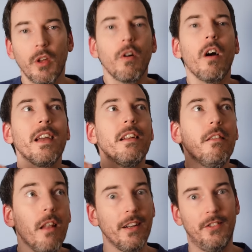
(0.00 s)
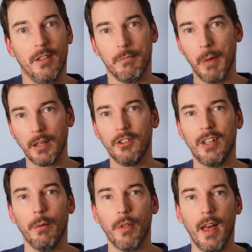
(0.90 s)
There are enlightened monks
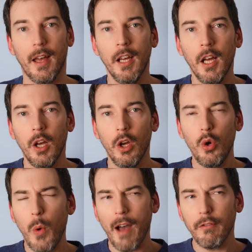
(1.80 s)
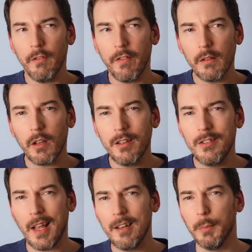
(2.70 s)
out there who haven't felt
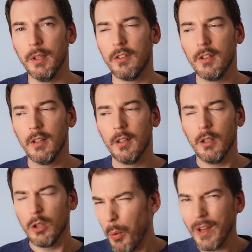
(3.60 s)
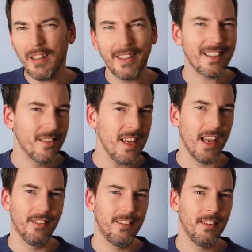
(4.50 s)
contentment quite like
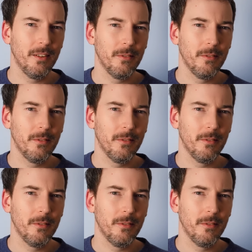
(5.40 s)
this.